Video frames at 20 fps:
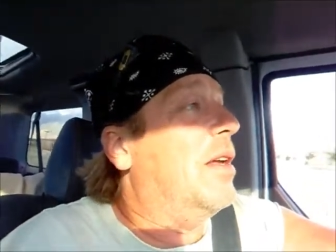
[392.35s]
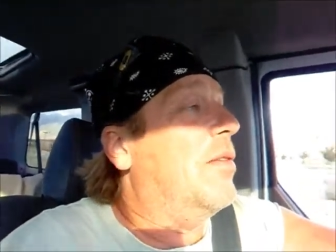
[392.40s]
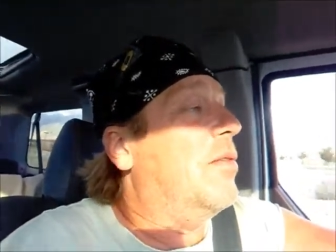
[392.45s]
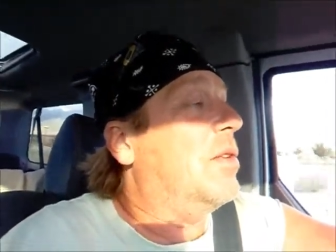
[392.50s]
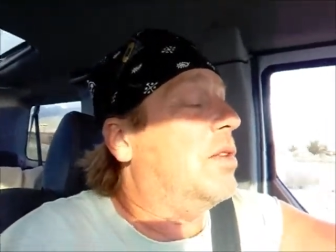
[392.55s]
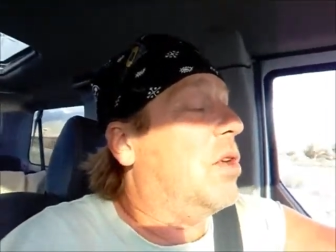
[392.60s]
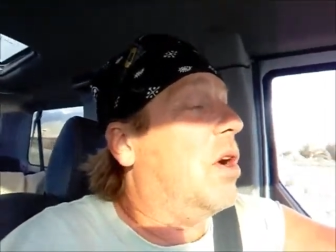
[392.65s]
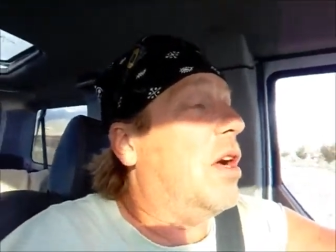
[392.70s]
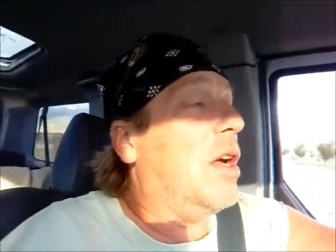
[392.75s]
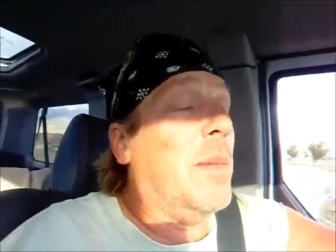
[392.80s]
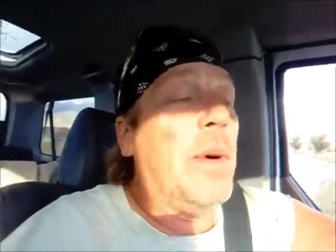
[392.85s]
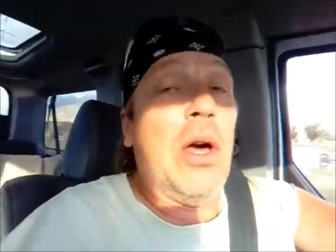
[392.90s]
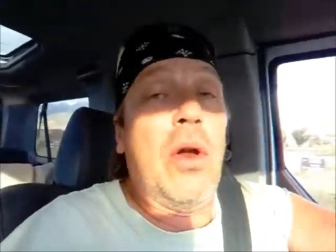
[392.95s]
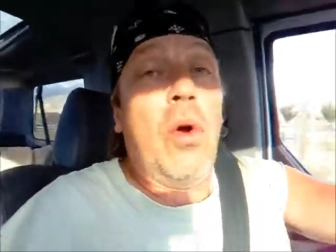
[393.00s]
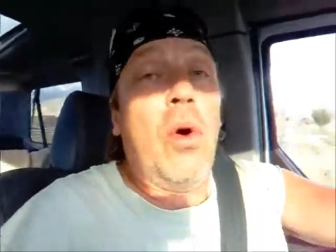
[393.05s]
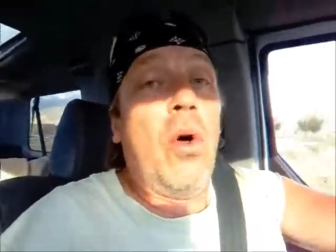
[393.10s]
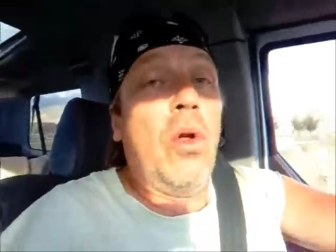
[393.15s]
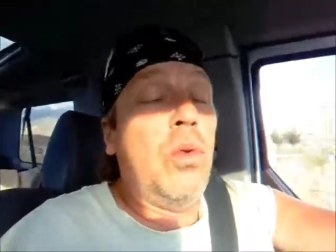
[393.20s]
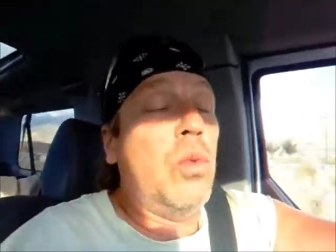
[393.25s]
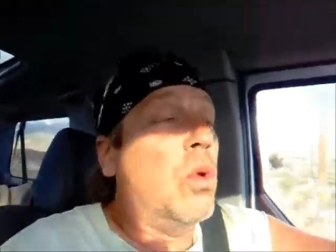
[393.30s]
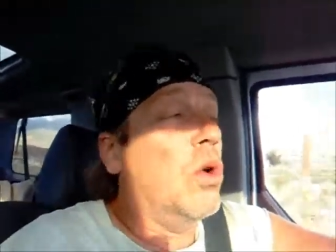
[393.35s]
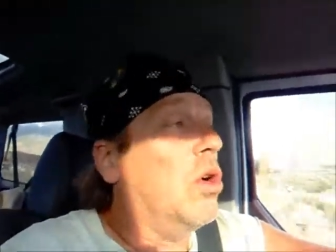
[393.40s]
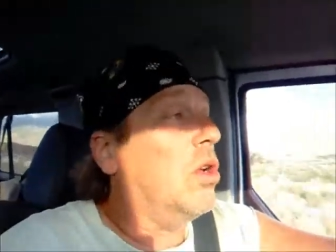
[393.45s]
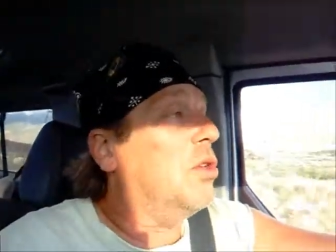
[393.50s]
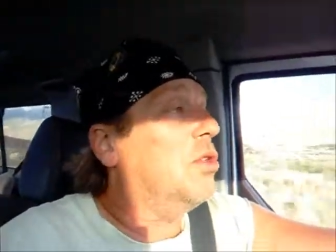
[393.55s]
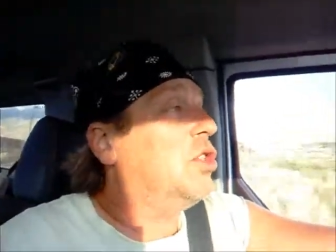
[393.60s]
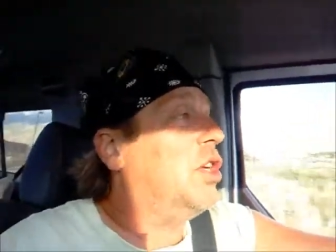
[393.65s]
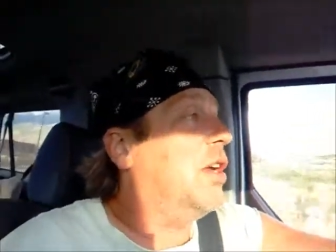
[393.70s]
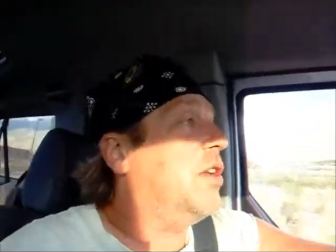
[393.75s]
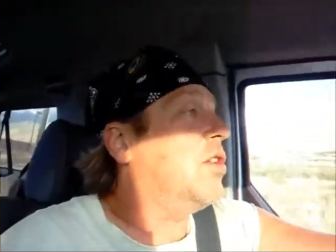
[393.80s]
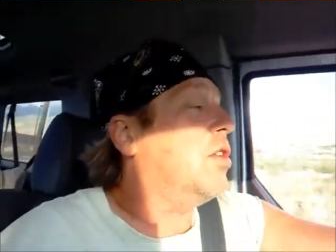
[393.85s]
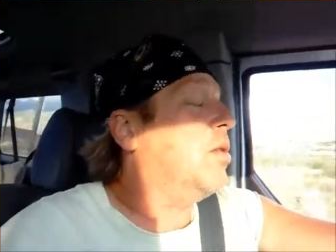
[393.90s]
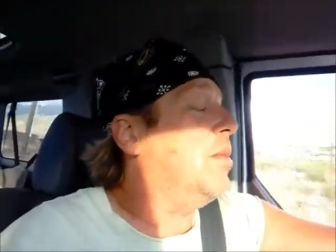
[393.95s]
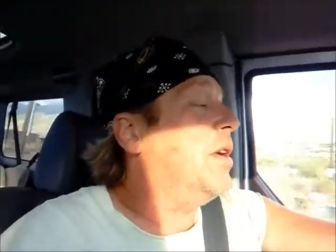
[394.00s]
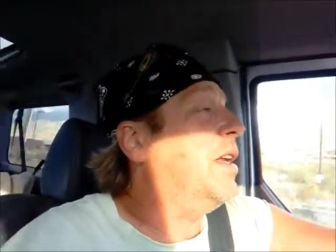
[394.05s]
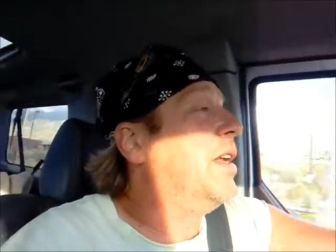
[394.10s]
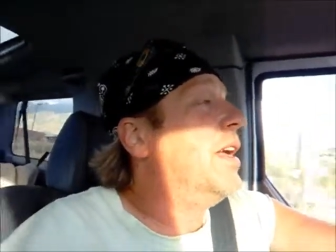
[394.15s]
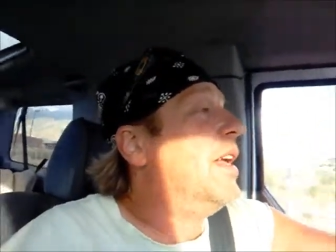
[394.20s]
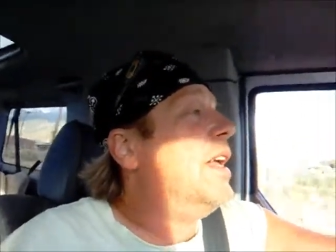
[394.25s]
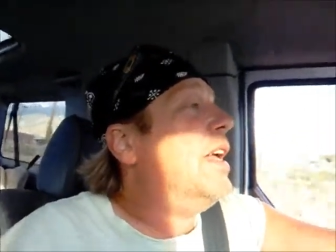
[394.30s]
Uh, talk about old world
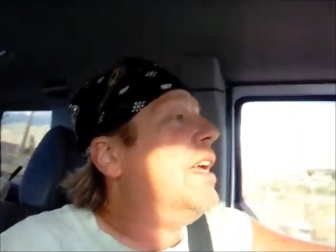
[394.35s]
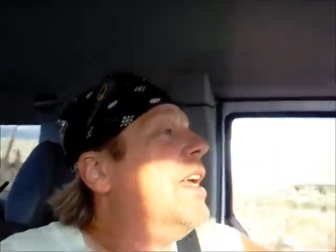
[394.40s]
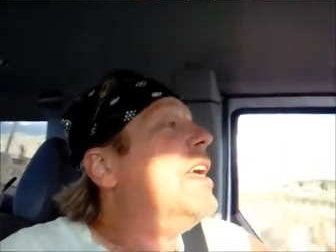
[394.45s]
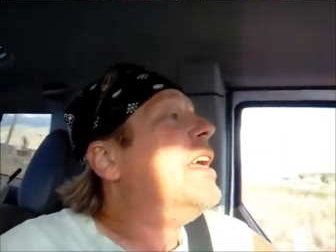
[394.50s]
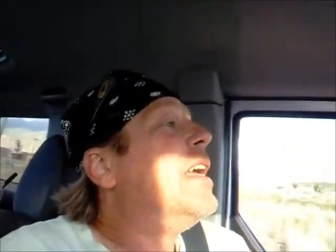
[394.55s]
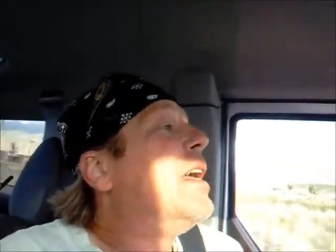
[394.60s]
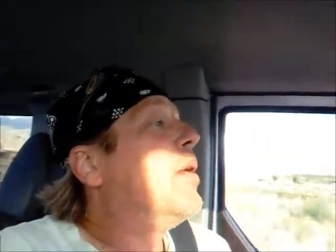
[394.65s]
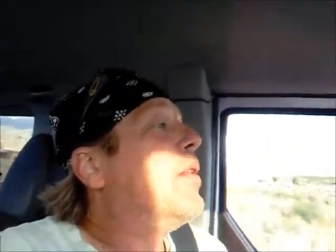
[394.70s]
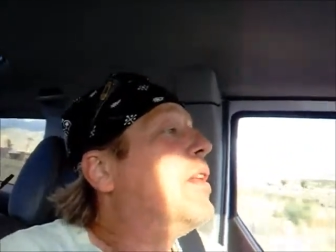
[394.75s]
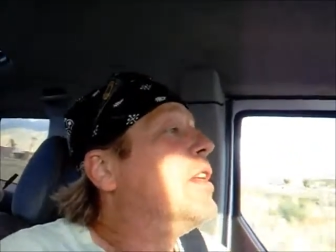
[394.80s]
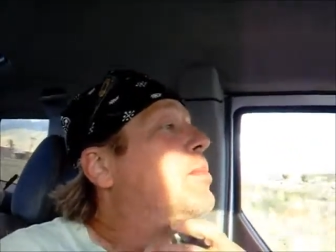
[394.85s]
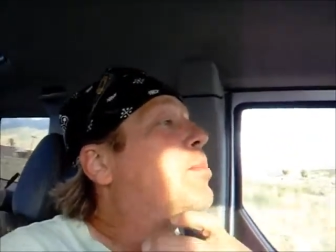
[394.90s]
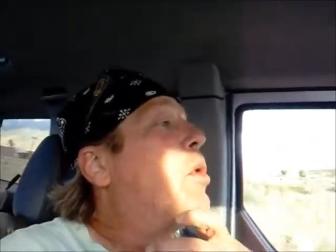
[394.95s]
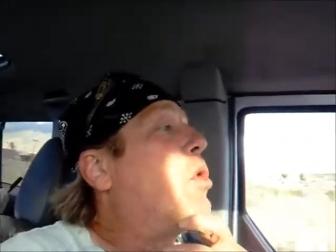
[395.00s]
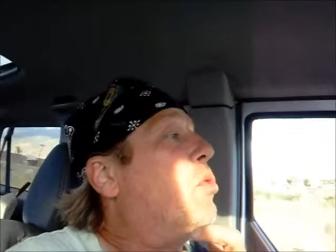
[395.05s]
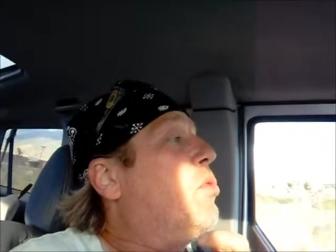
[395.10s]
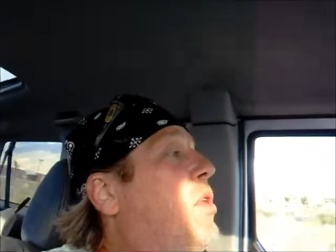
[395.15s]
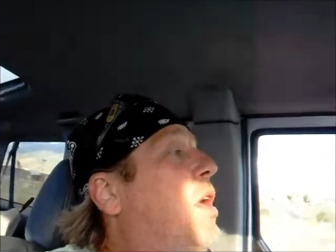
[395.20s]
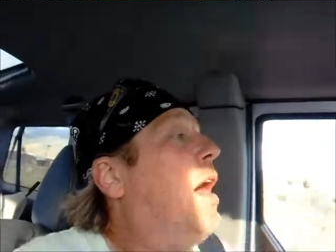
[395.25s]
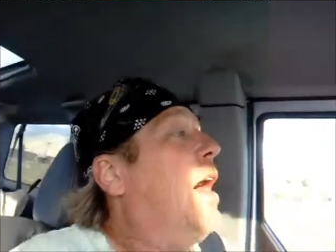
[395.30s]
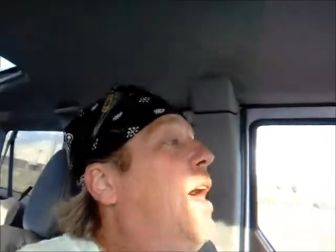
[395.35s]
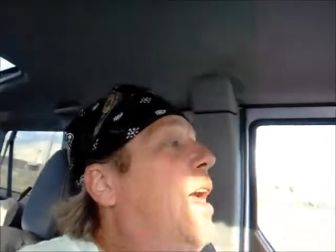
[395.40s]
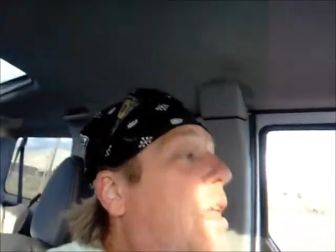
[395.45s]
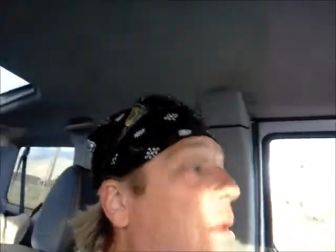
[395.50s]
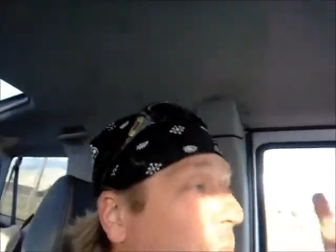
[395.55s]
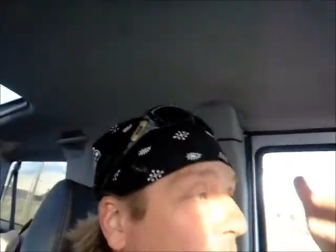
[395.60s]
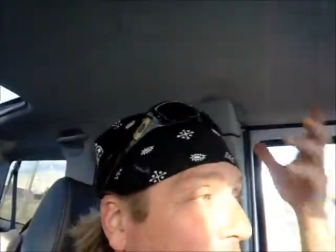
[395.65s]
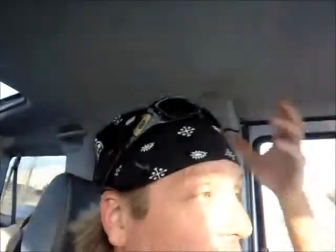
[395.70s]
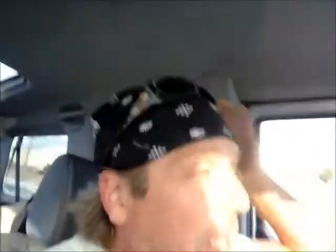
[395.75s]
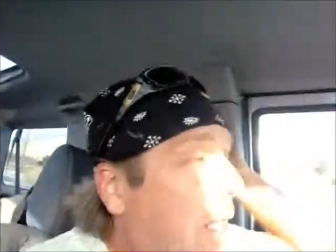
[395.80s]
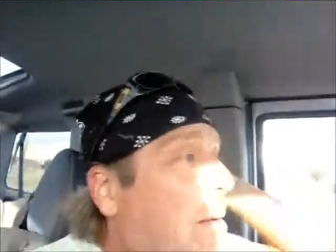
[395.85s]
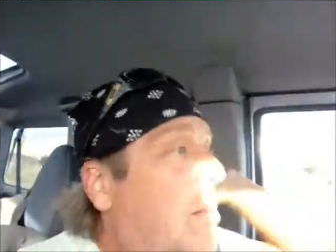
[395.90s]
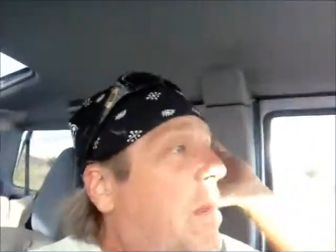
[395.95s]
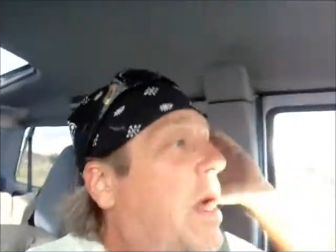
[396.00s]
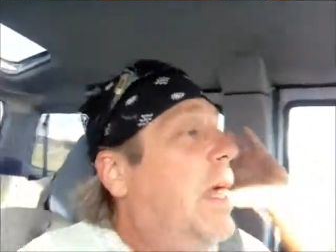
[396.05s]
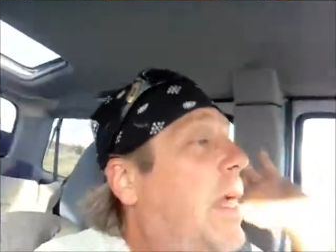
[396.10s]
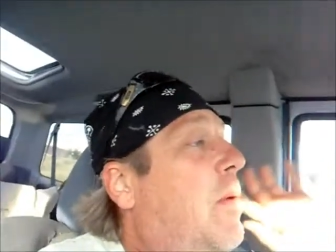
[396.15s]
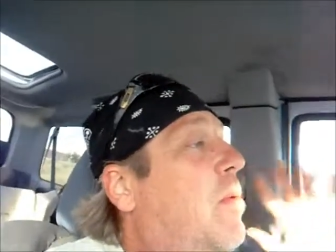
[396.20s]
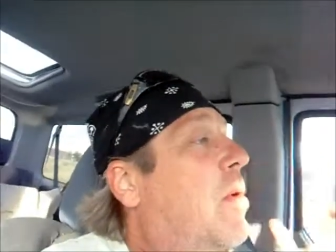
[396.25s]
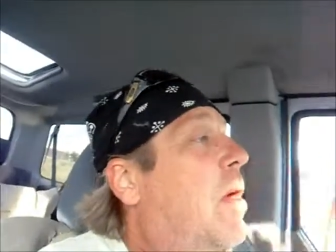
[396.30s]
gentlemen with his bow tie and me and
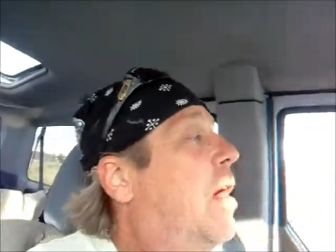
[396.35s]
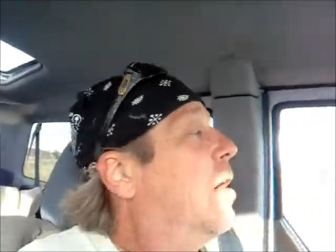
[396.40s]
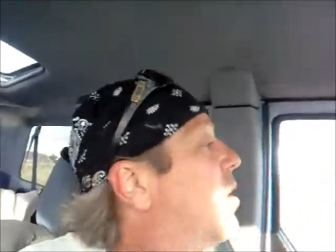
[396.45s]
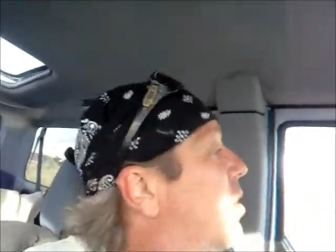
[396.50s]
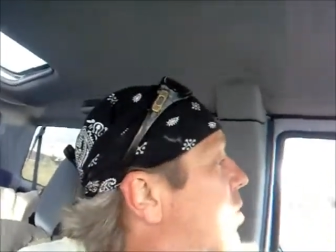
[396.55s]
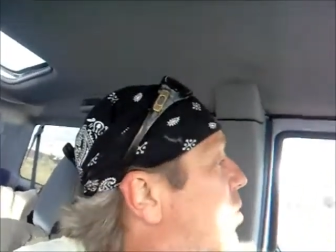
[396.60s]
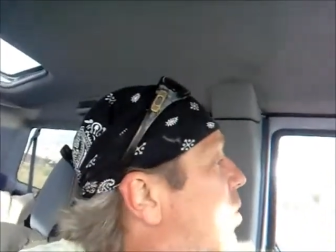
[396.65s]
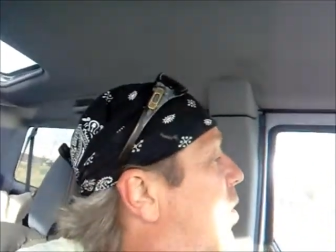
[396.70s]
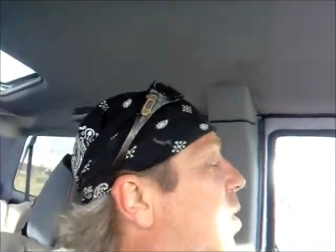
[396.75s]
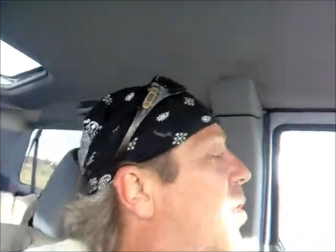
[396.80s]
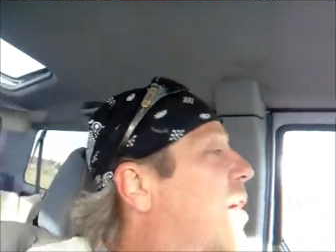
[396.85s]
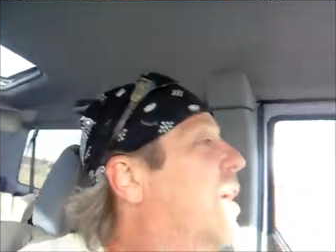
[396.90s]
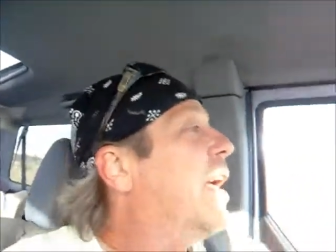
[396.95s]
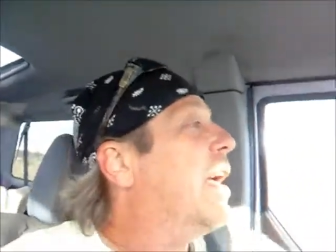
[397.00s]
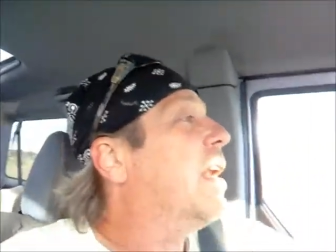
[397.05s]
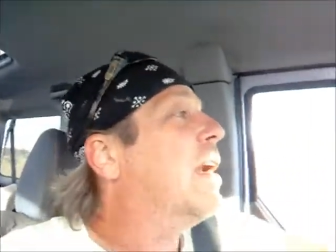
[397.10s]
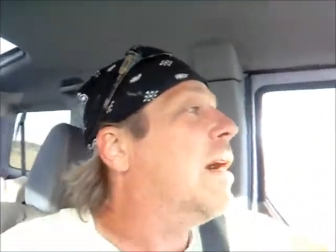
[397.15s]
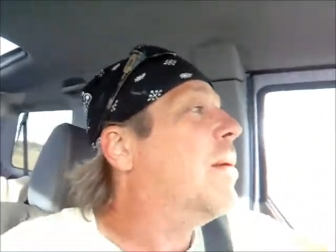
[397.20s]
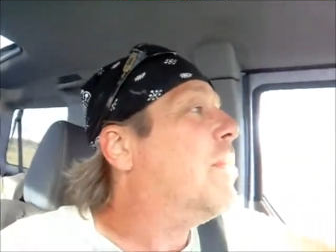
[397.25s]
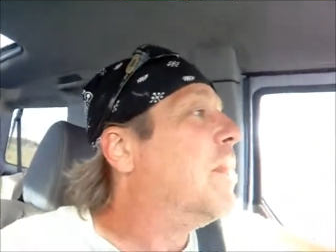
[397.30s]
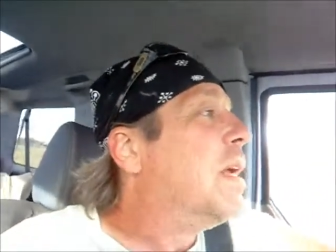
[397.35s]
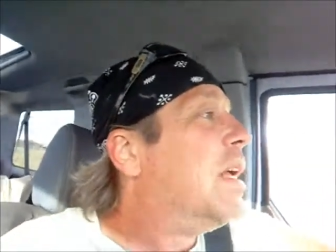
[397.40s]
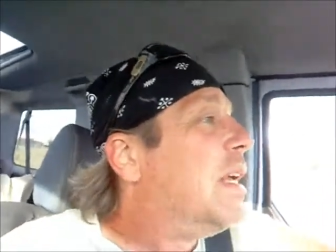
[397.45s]
my rock and roll get up.